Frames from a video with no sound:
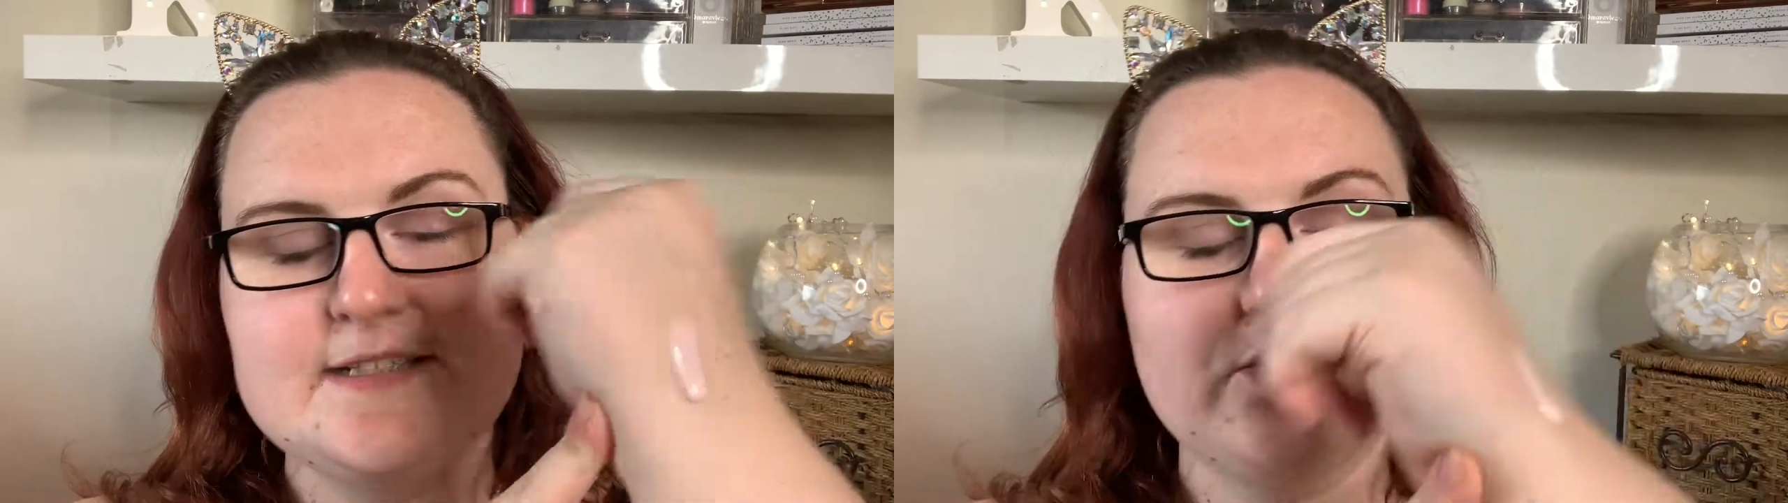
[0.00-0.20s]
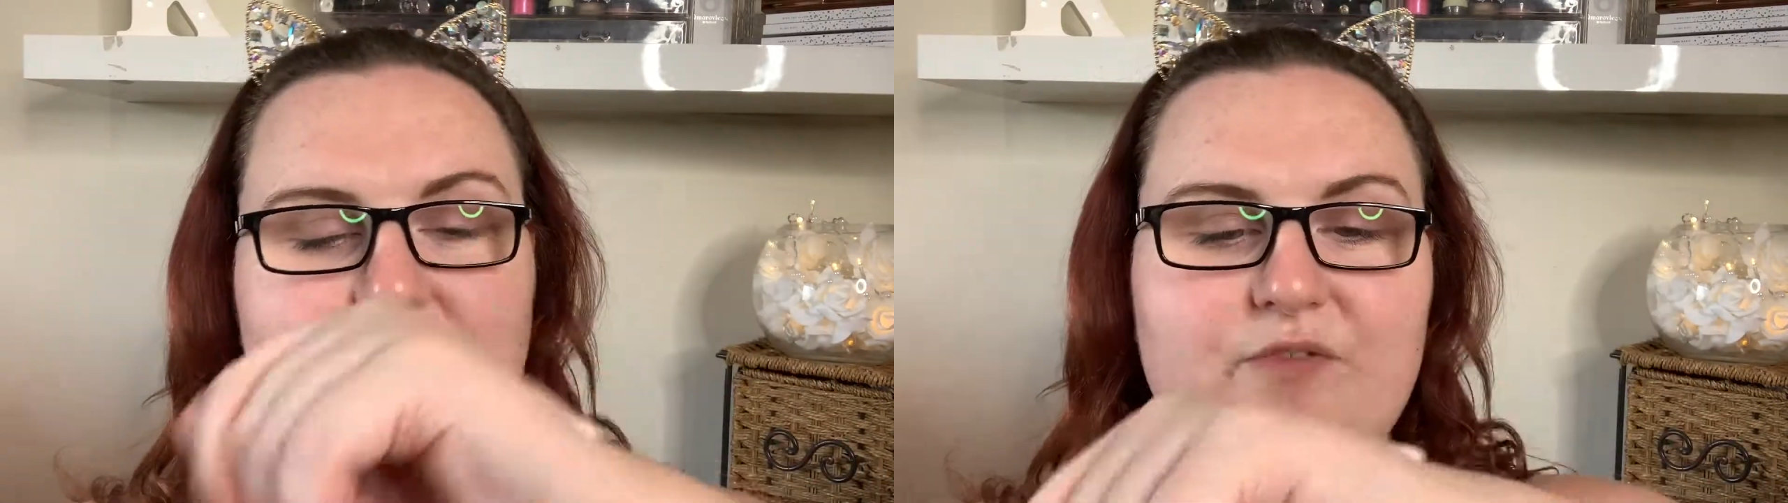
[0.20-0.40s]

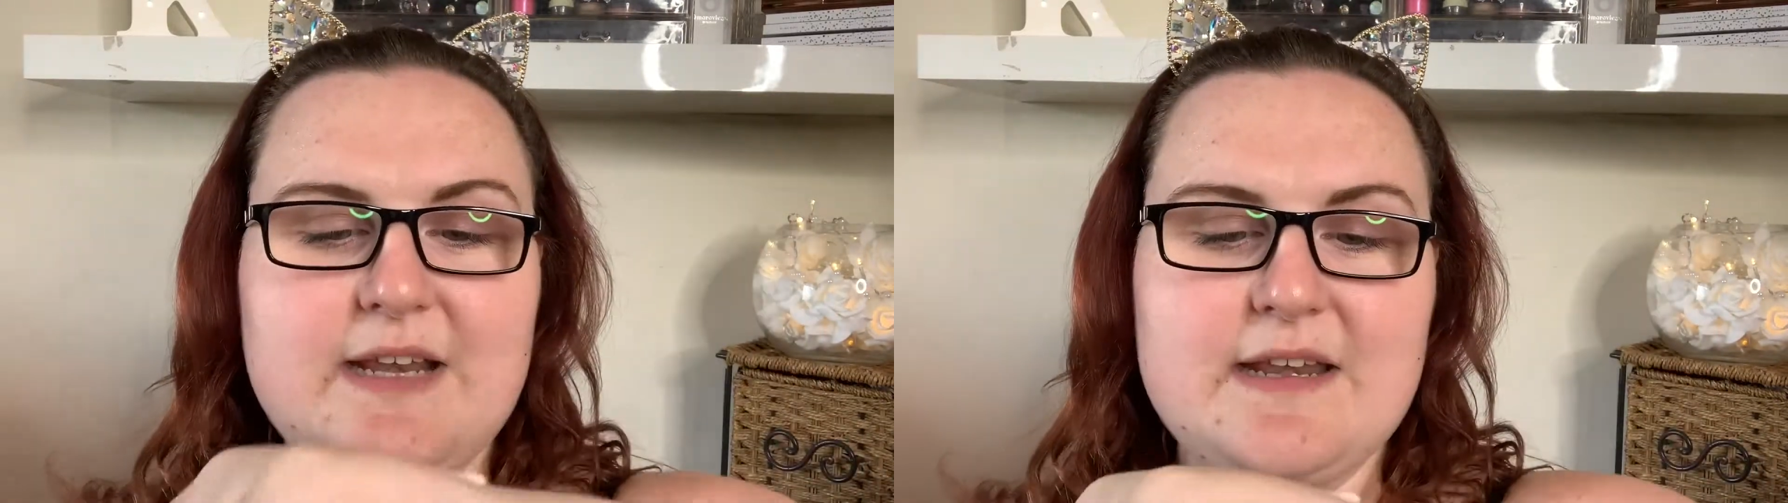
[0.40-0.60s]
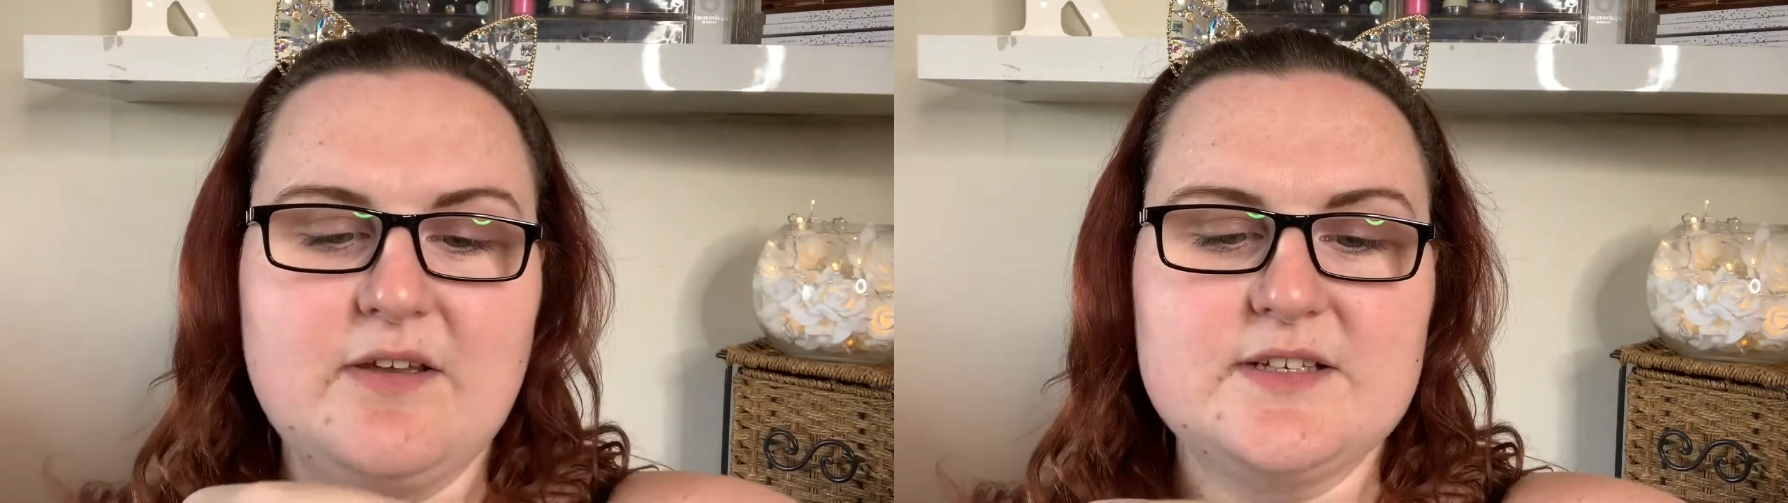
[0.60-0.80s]
It's got a
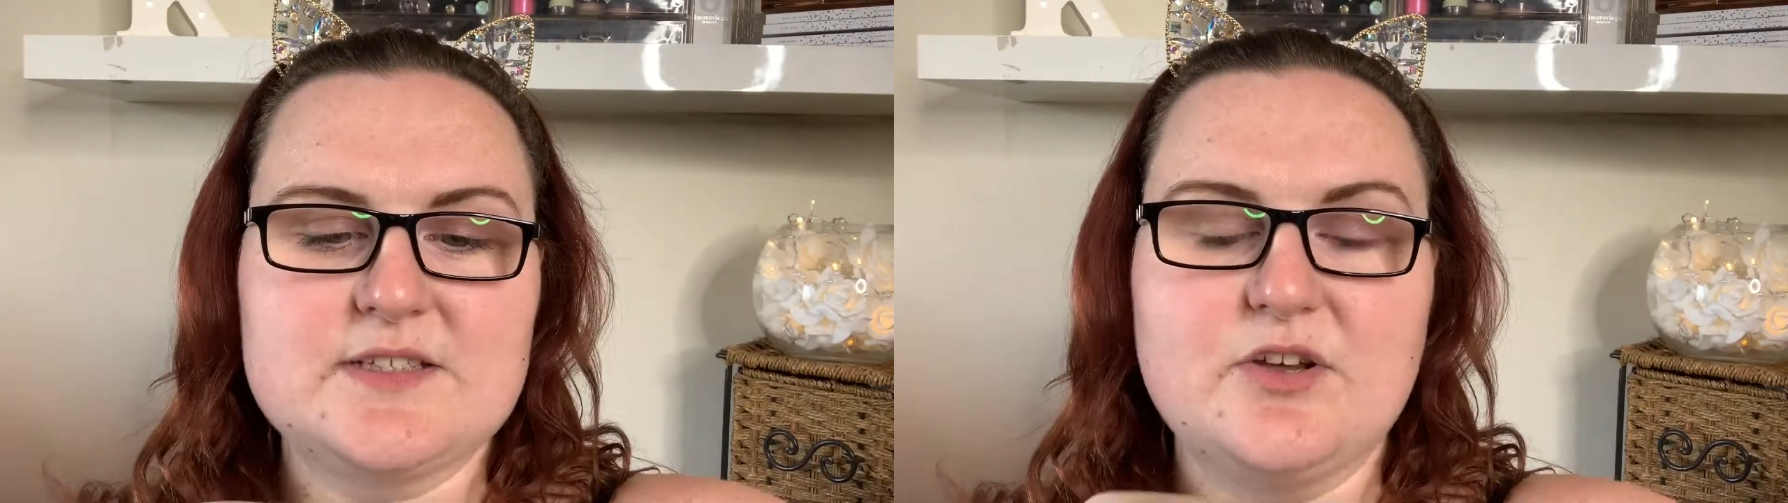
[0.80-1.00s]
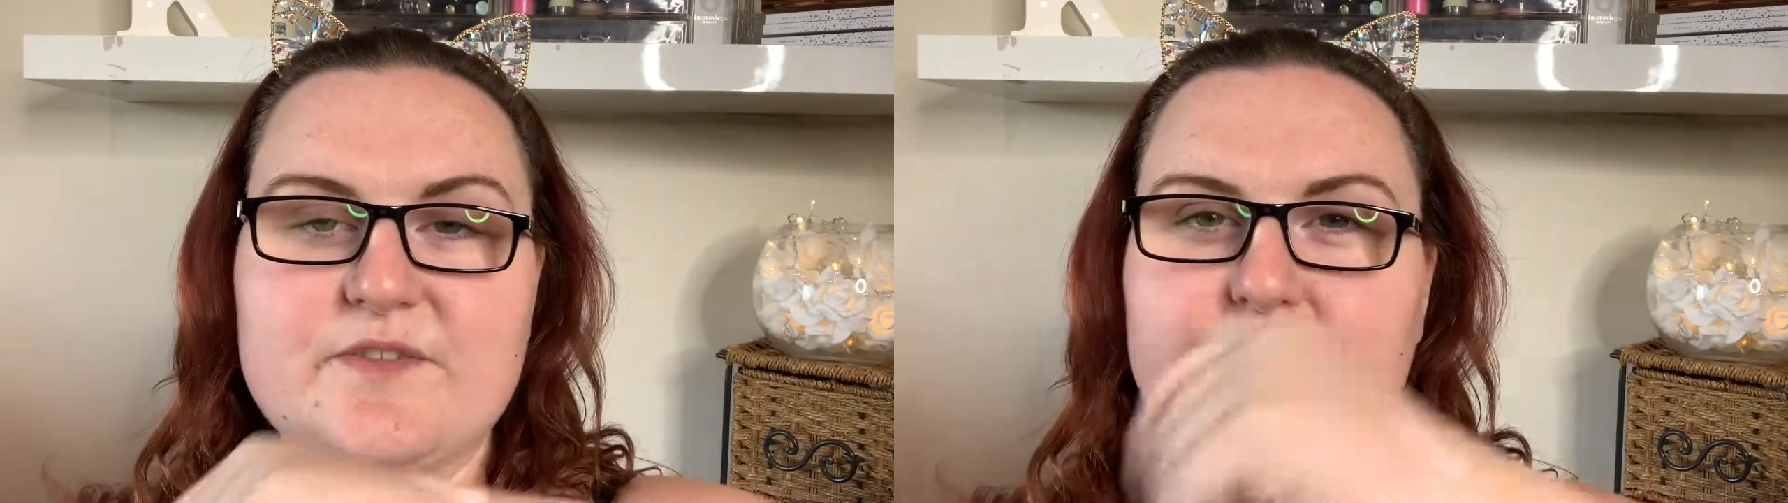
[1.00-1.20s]
really
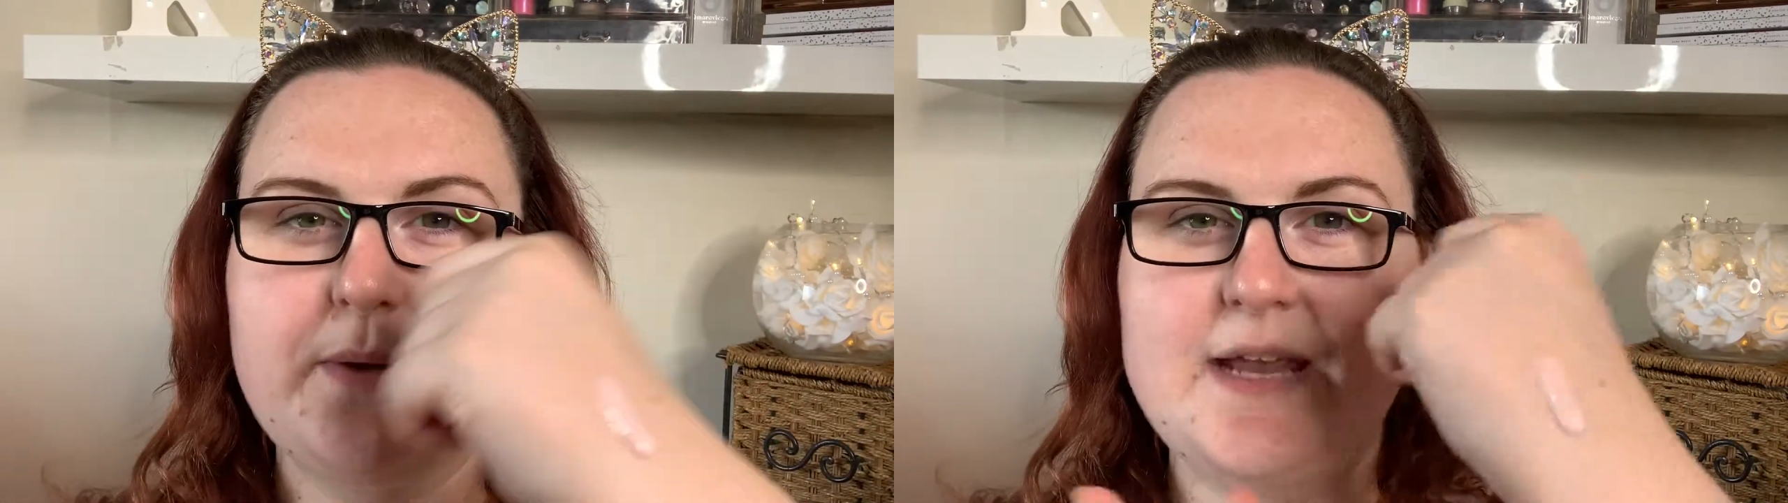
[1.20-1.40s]
nice soft